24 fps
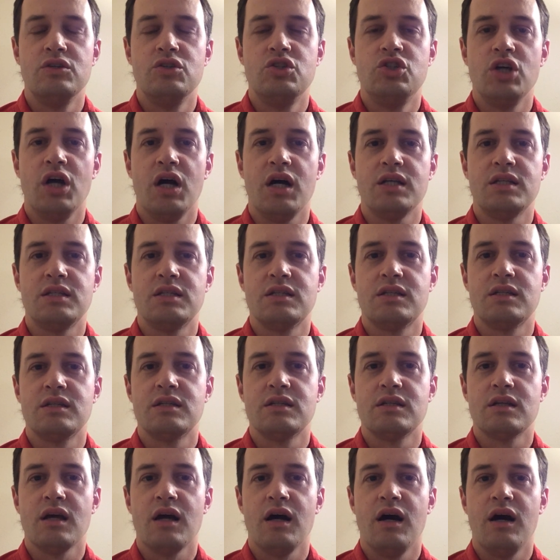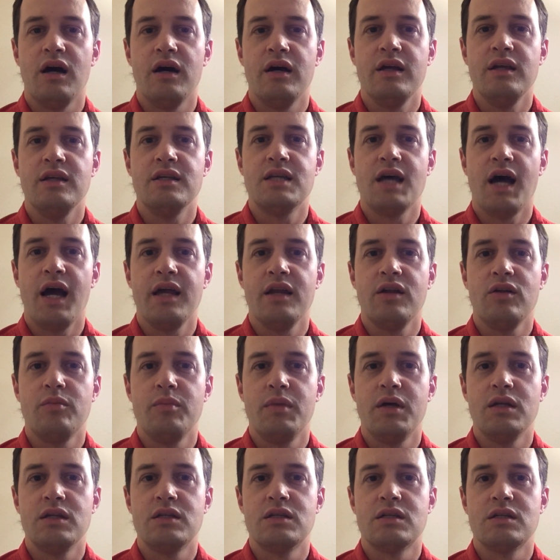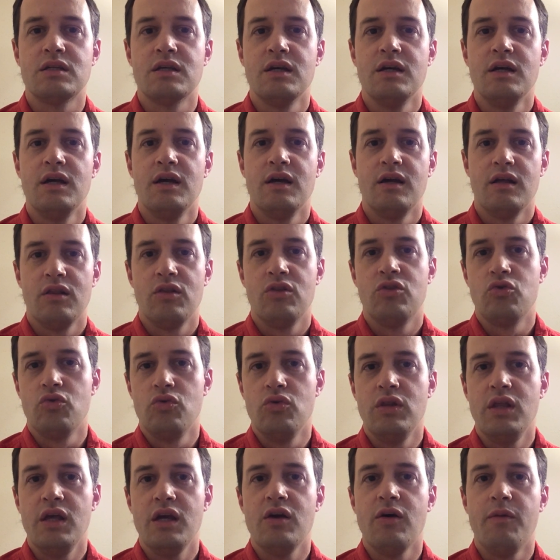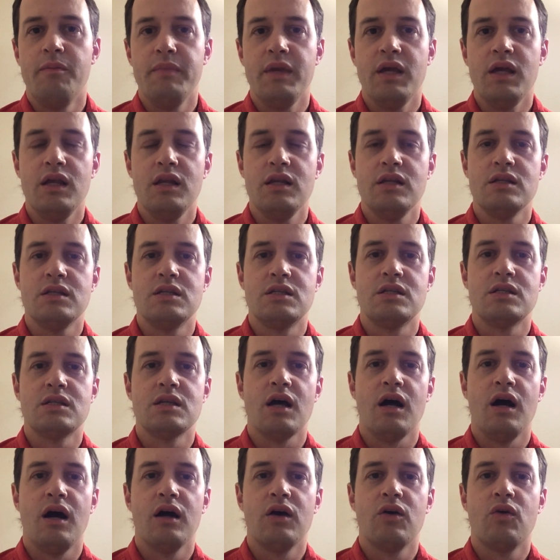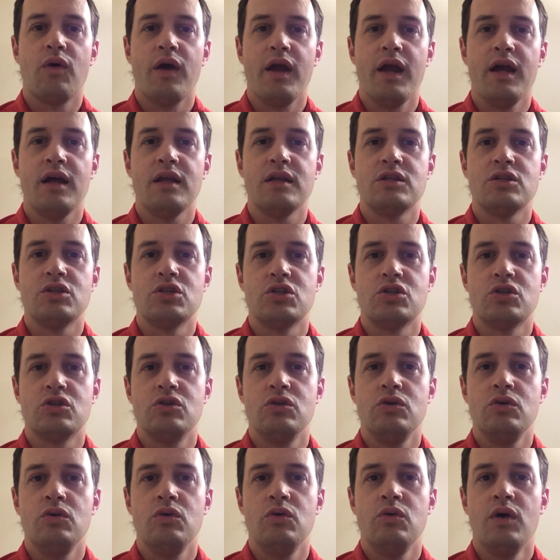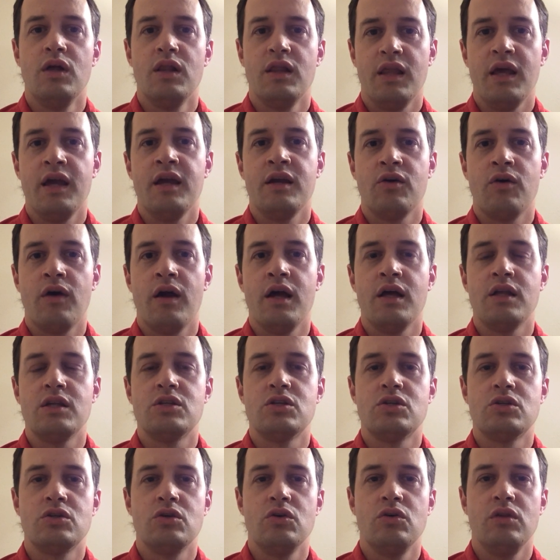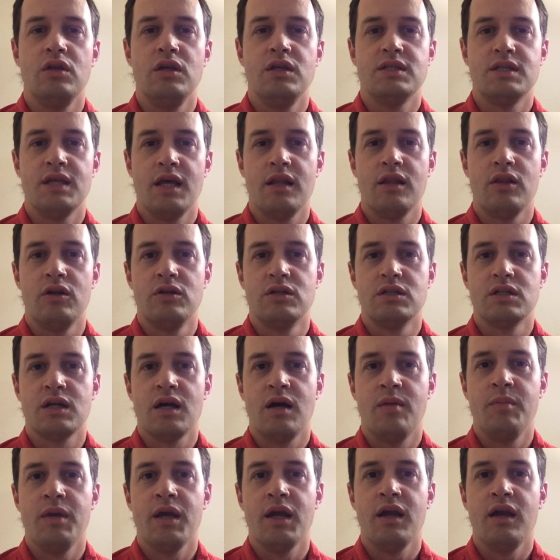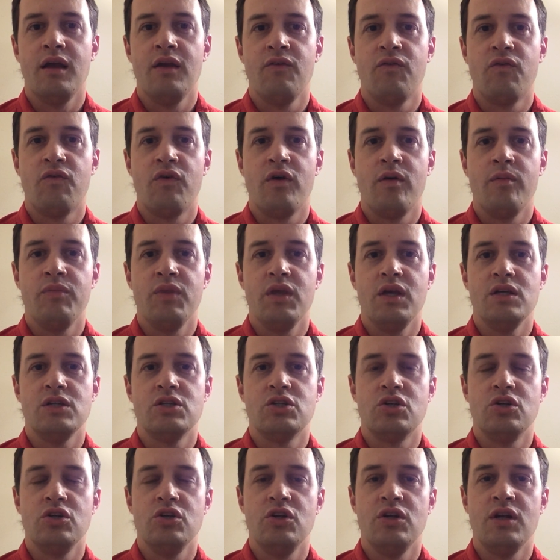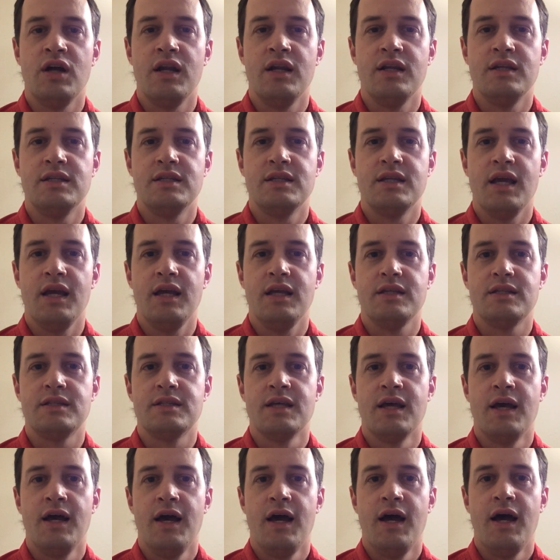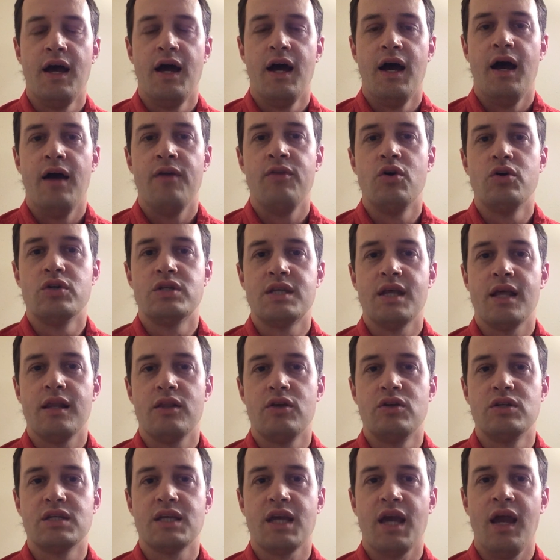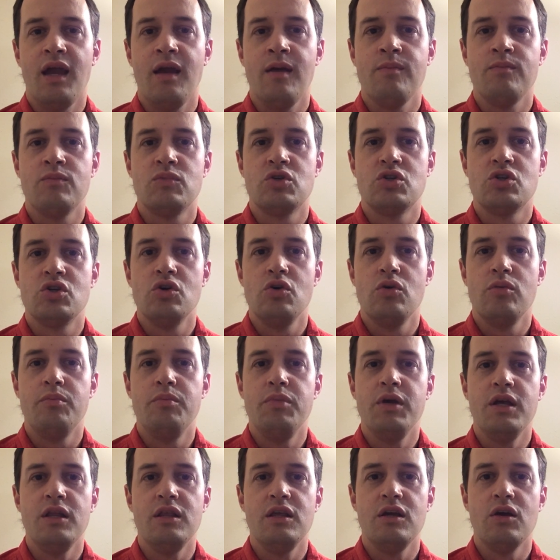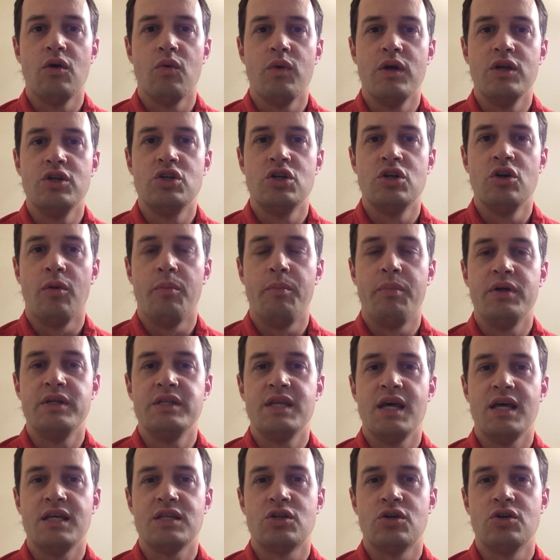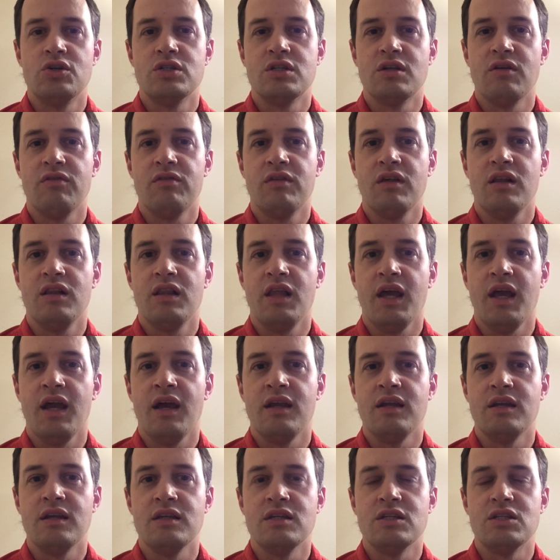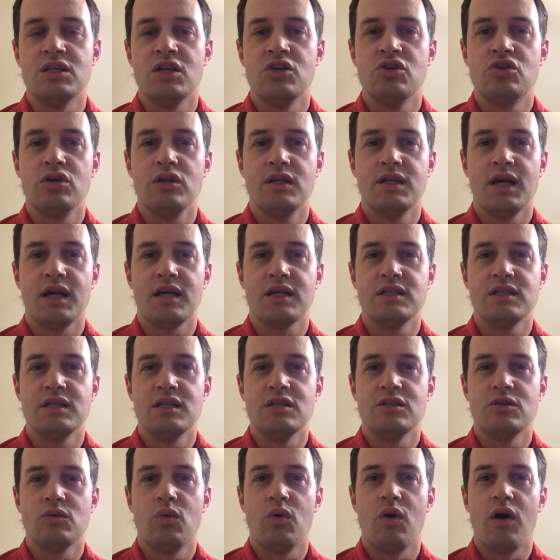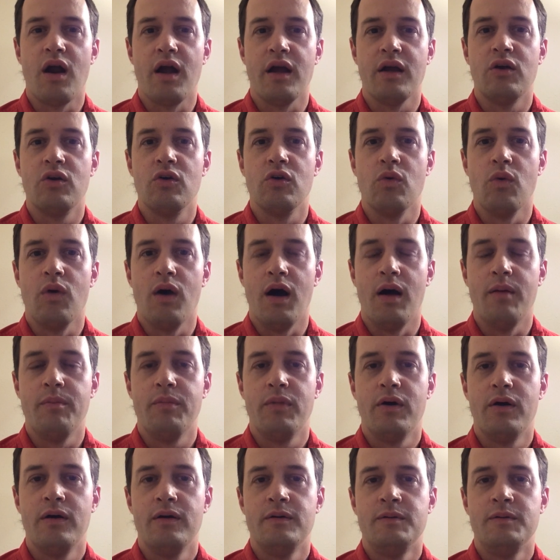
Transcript: just entitlements through legal means, land grants to the settlers coming in from the eastern United States. And those settlers came to be the original possessors of the land in Central Texas, where I grew up.